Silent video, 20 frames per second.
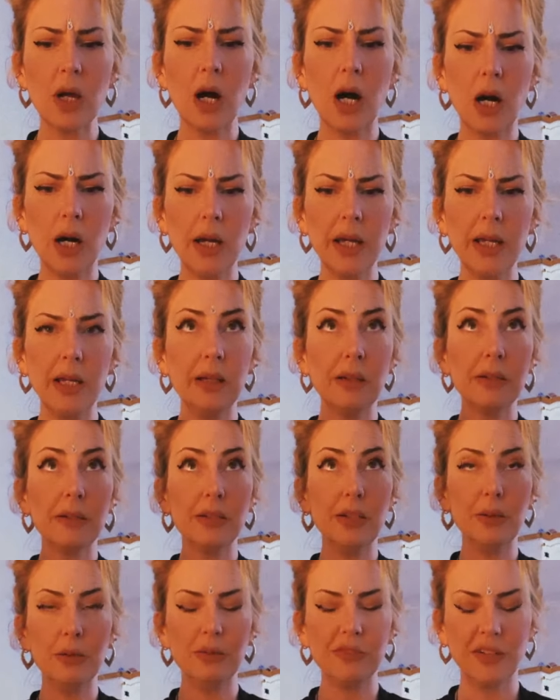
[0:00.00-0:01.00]
I,
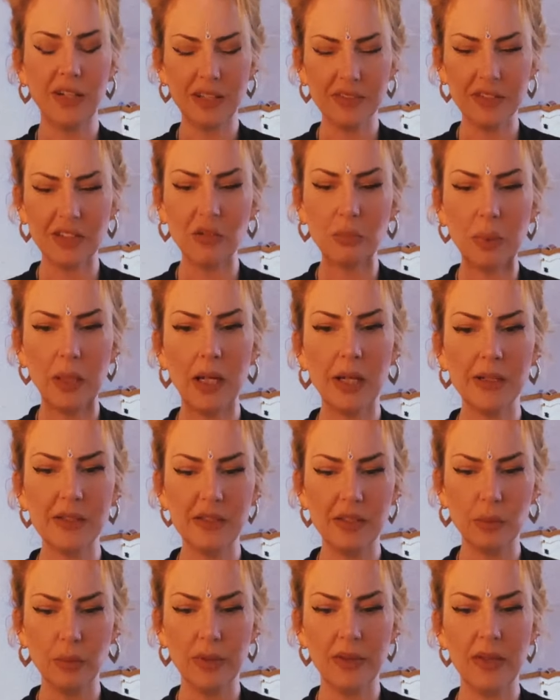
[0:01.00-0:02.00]
universe, has
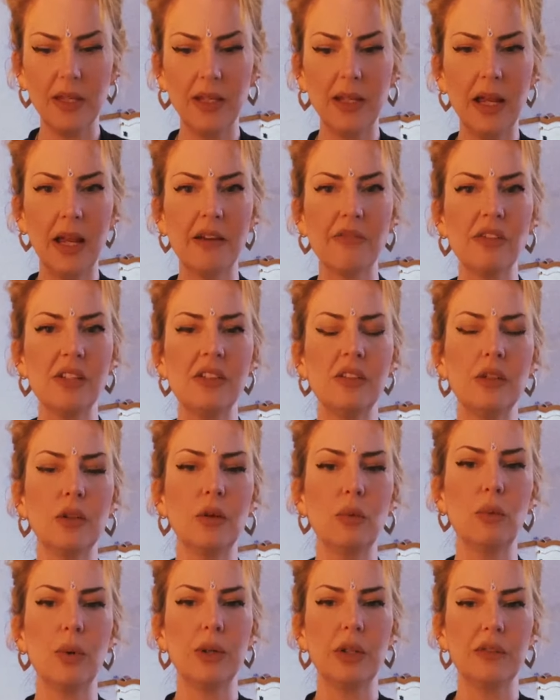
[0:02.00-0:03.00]
planted within every
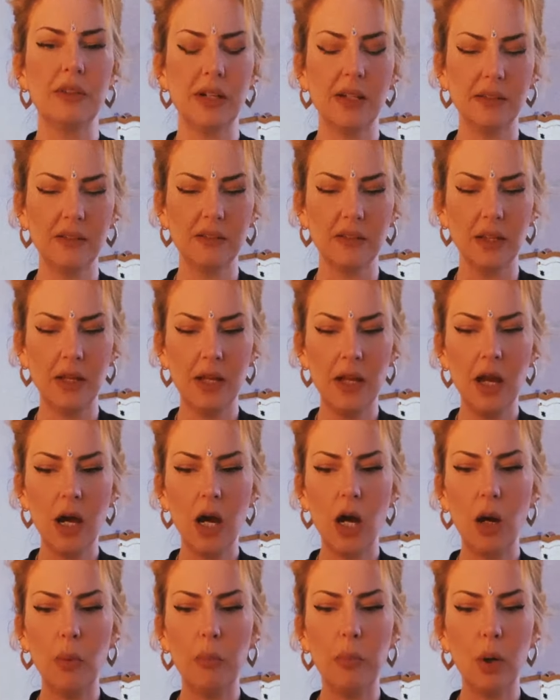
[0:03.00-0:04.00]
single one of us
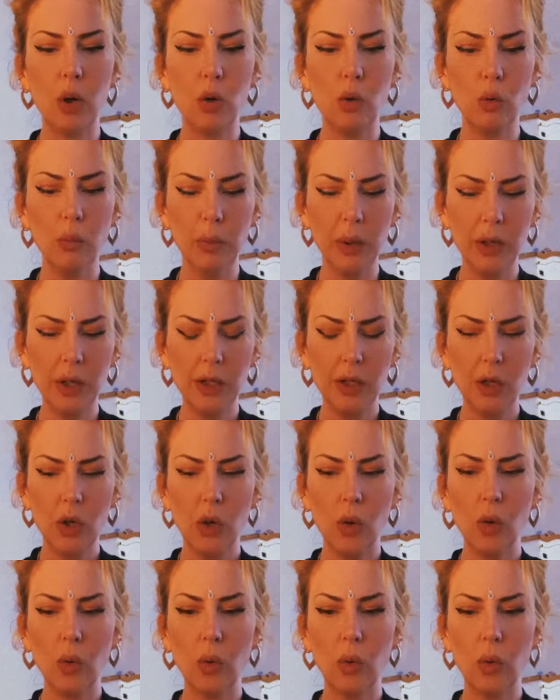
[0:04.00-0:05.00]
a bulb
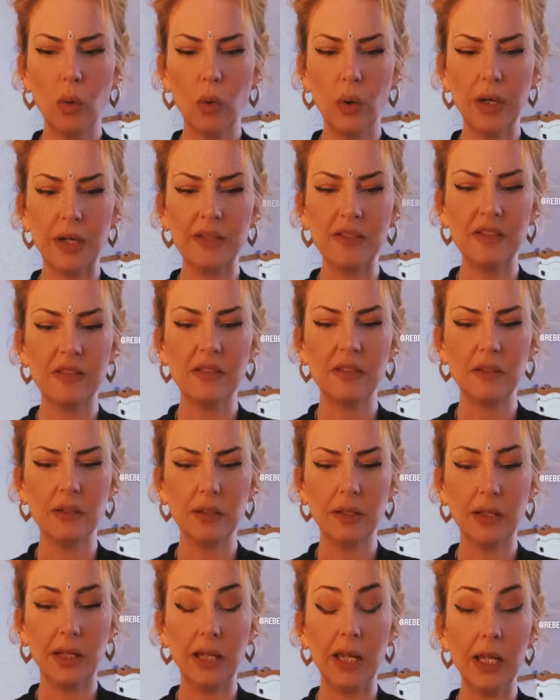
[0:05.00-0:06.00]
or
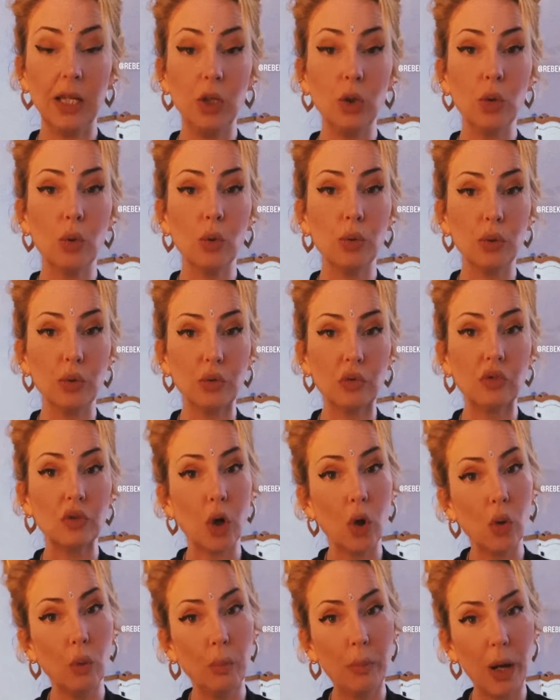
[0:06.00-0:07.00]
your, your
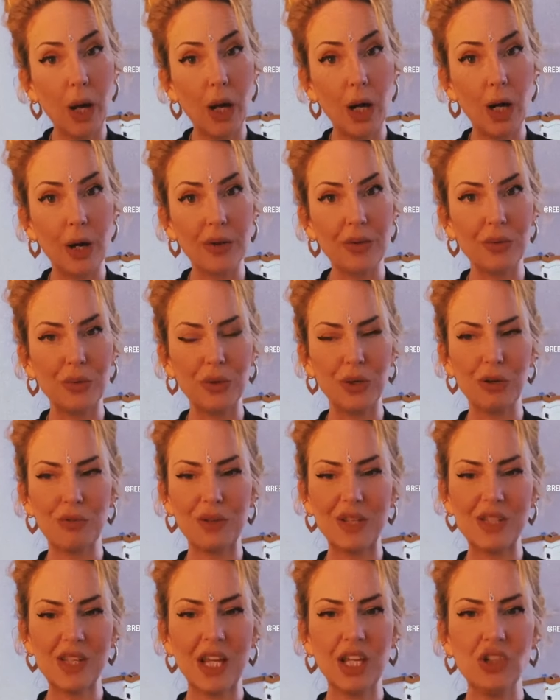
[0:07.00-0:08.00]
soul path or
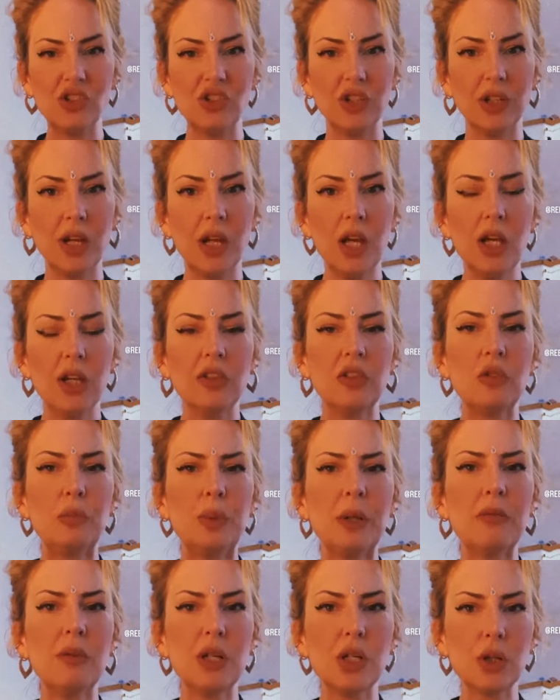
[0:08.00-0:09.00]
your intention.
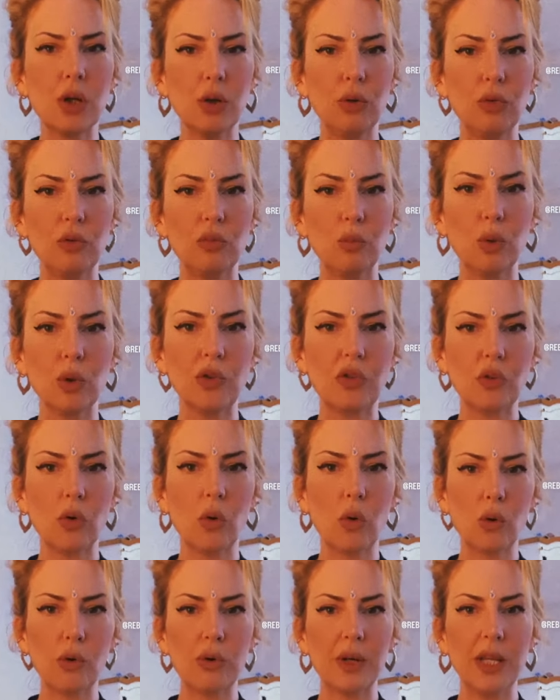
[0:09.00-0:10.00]
Spirit knows what's
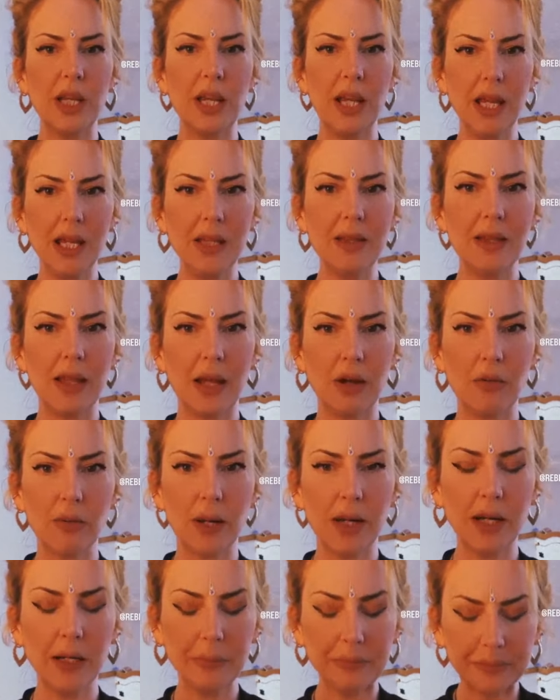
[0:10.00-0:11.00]
already in there,
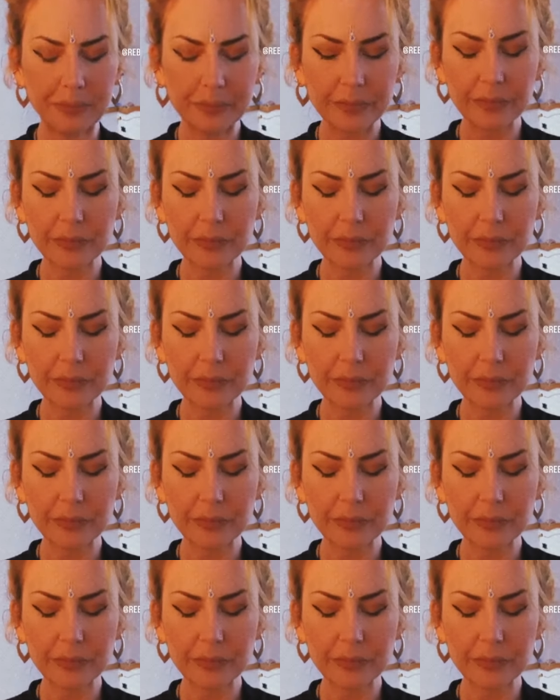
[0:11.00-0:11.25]
right?